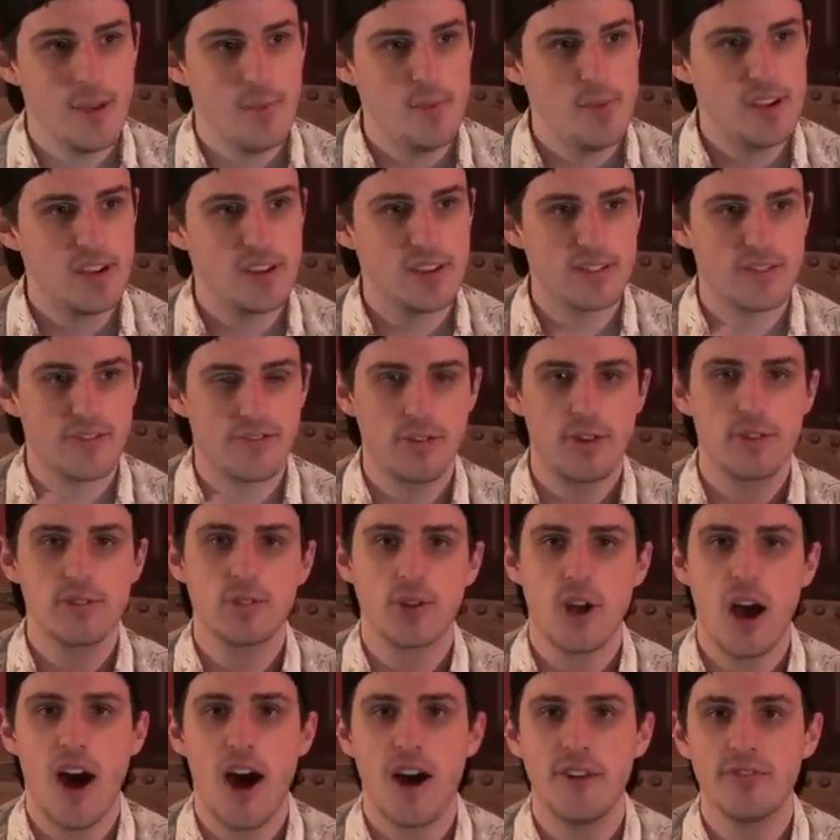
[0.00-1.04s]
Because
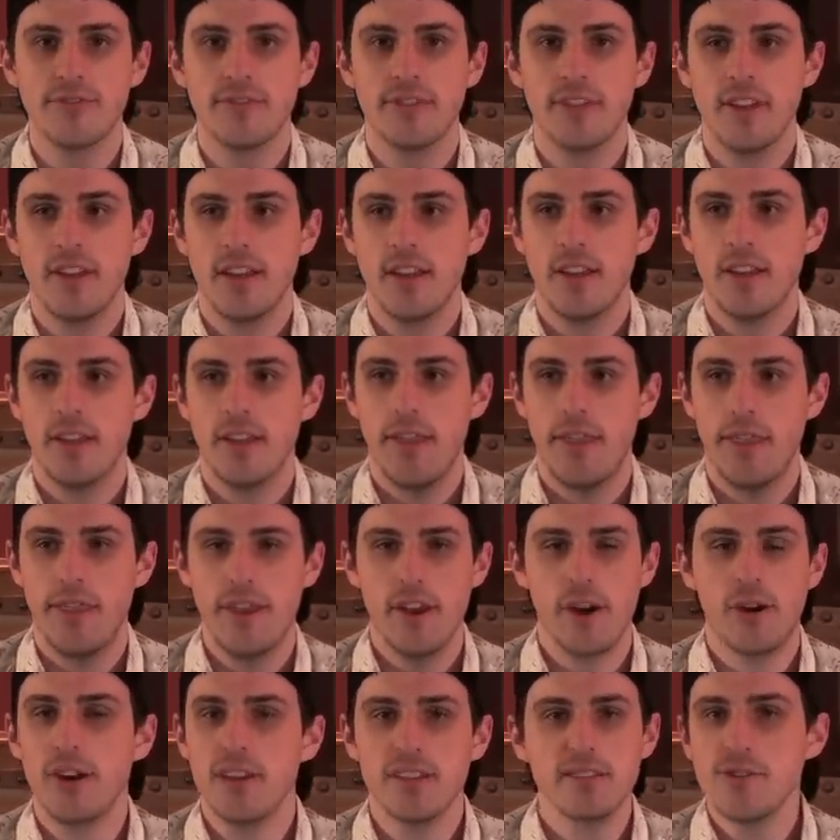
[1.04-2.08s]
first off,
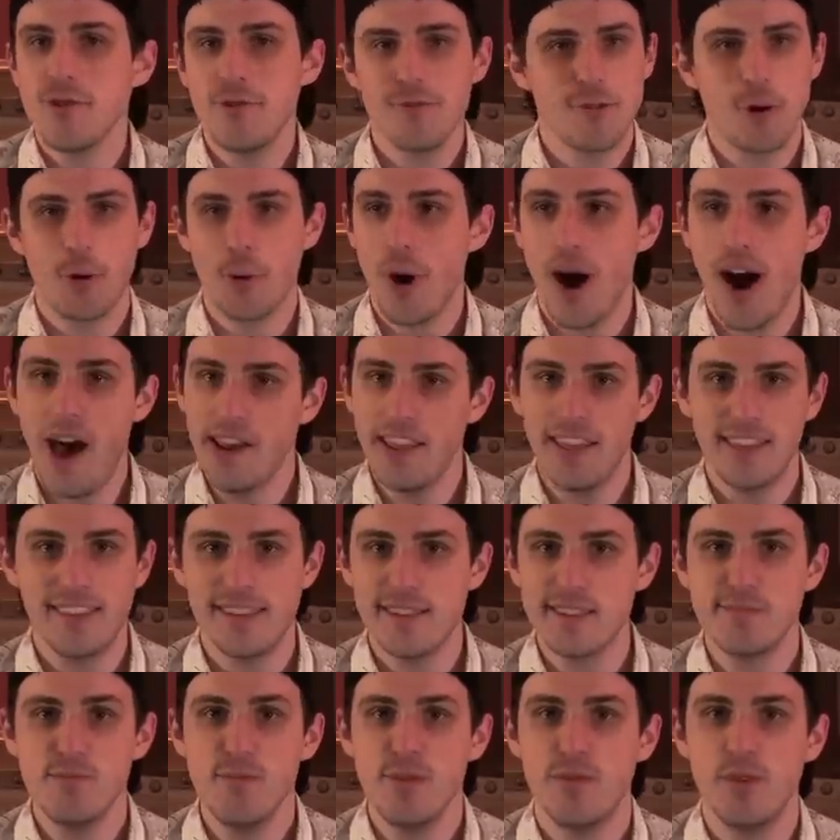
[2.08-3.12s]
there is no karate in
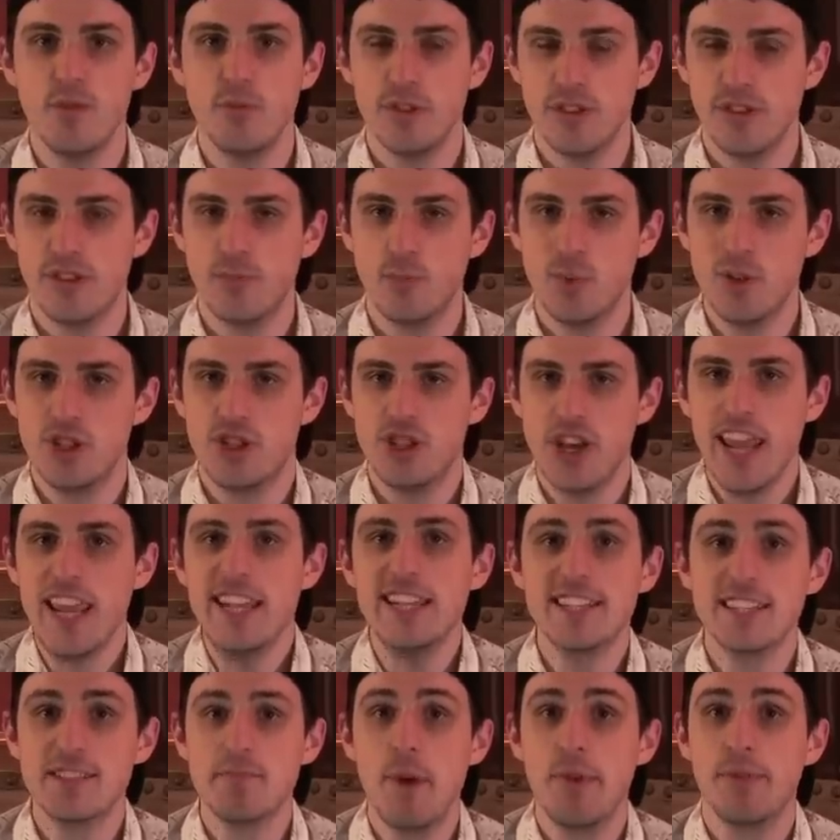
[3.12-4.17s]
this movie. What
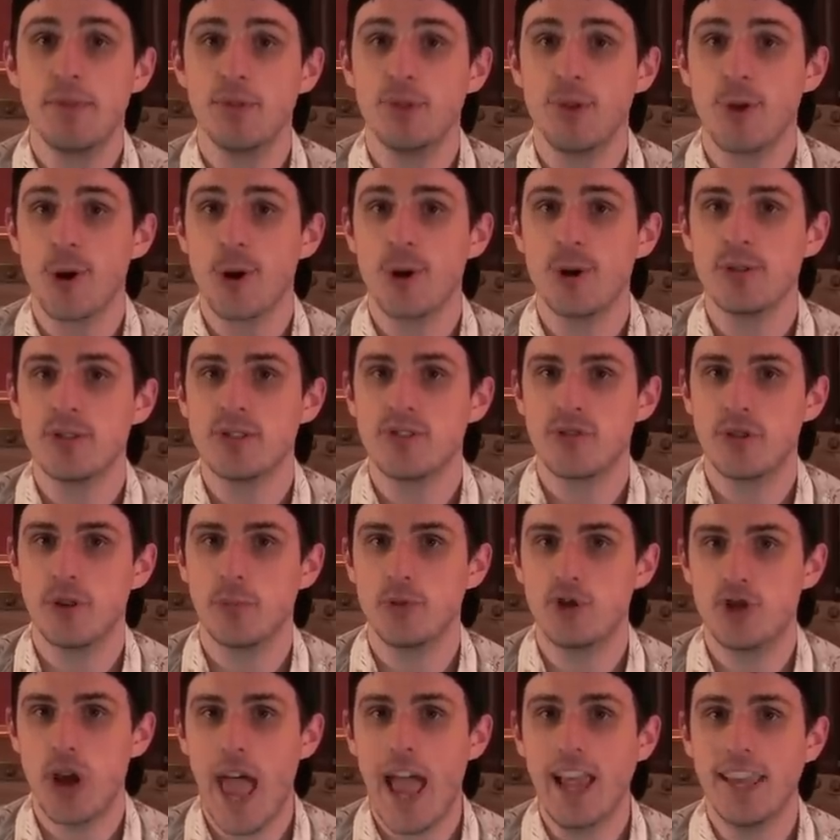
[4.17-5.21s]
Jaden Smith learns
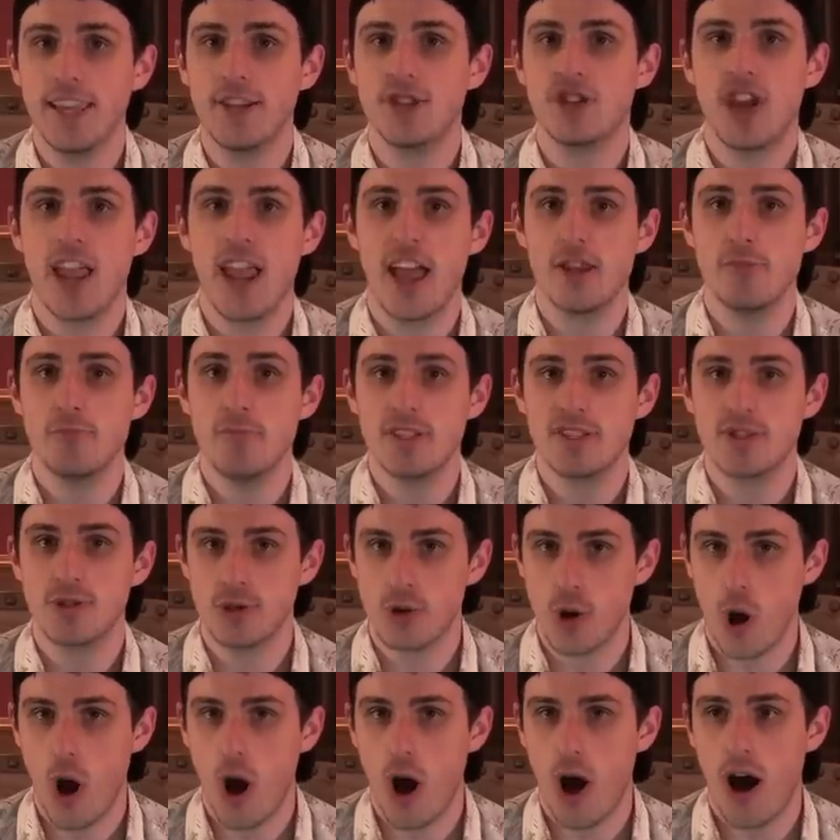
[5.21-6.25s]
from Jackie Chan,
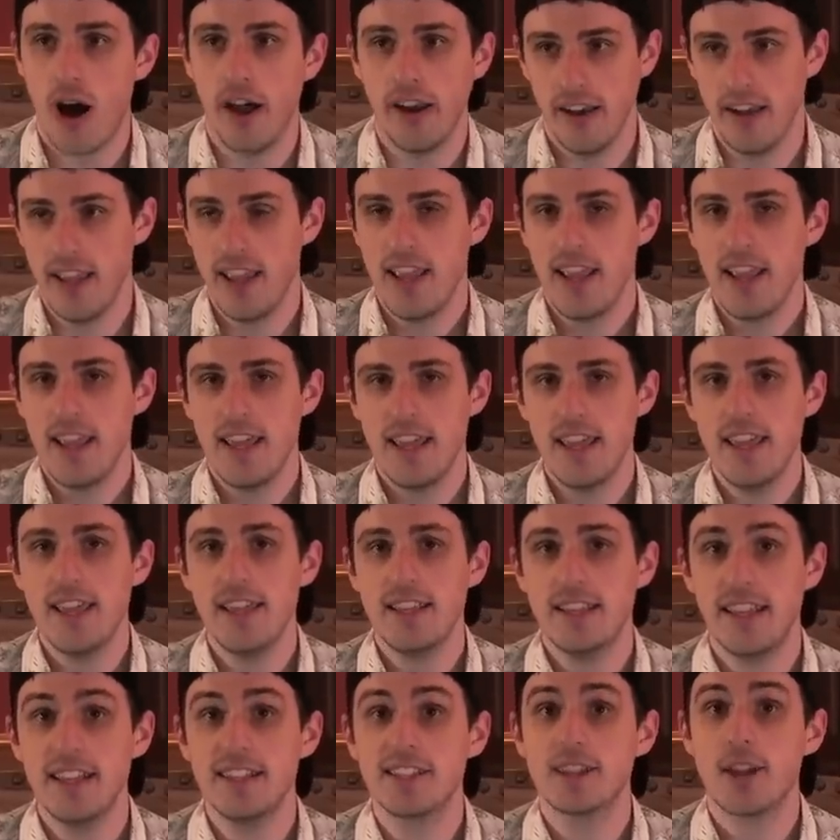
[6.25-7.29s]
Mr. Han,
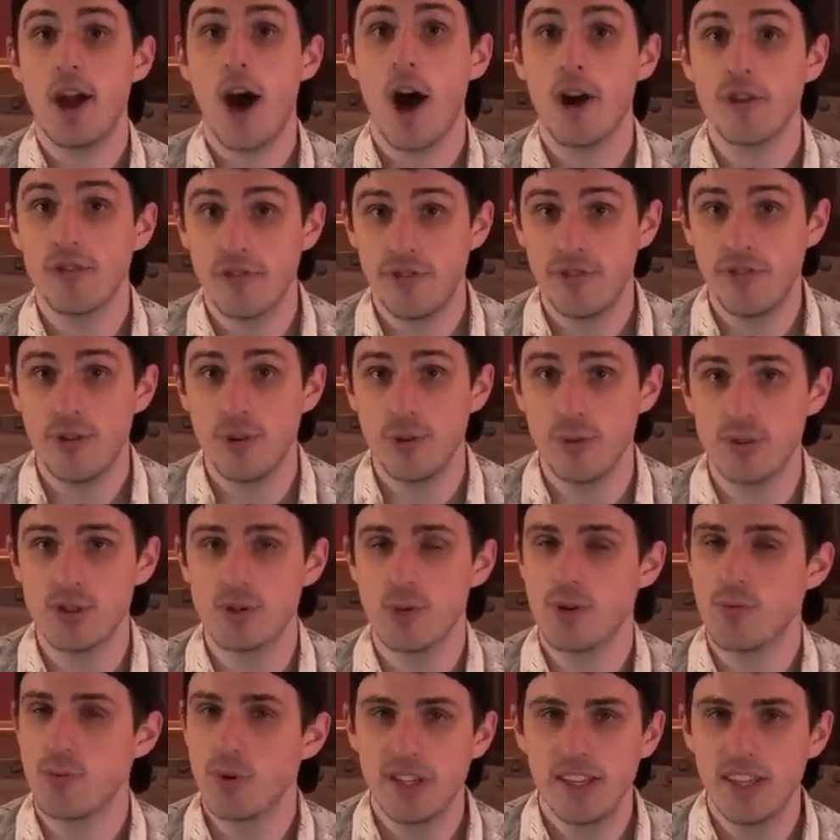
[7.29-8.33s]
is Kung Fu.
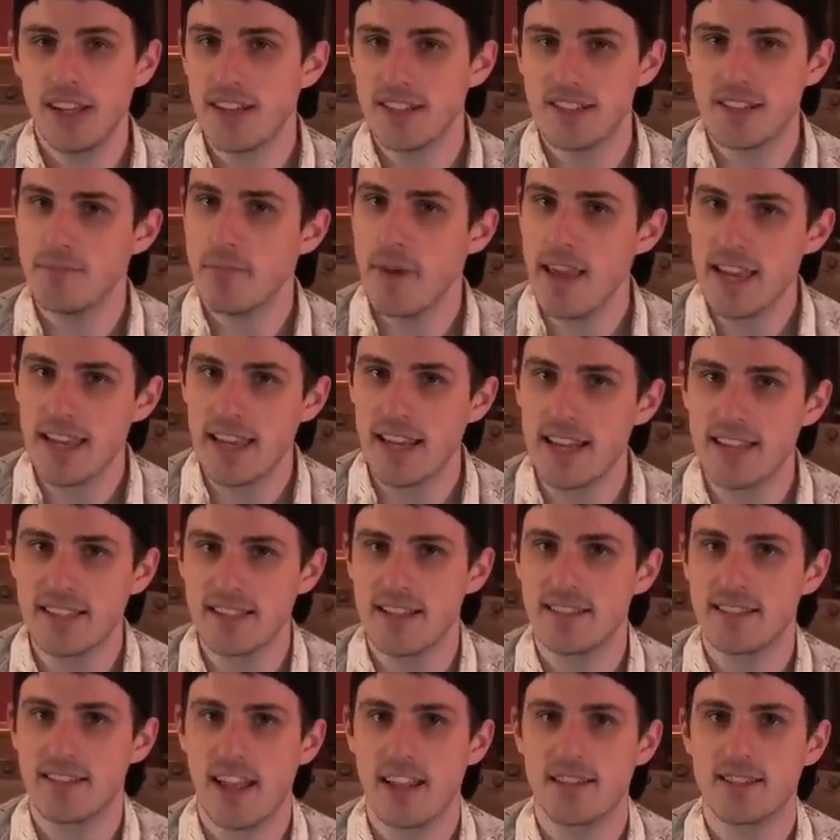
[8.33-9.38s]
So it really doesn't make any
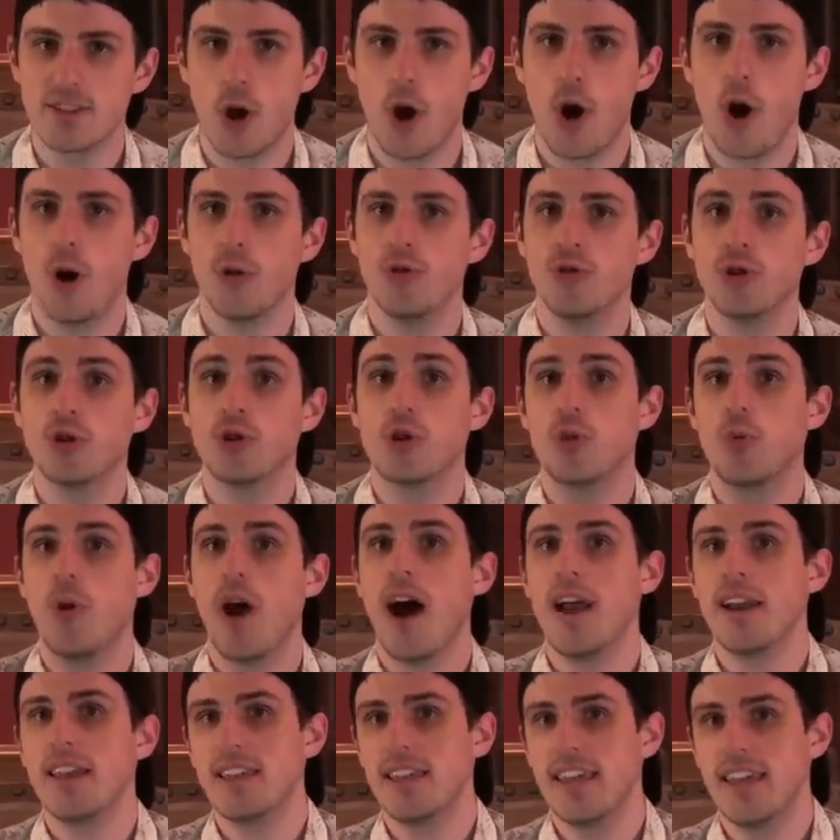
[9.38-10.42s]
sense that it's called The
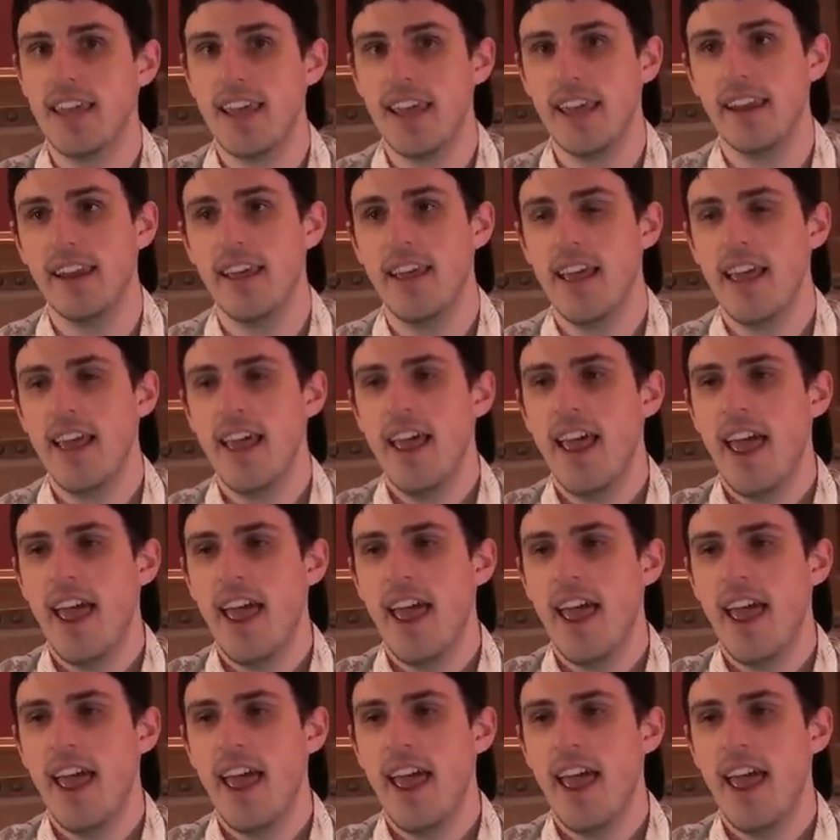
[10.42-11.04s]
Karate Kid.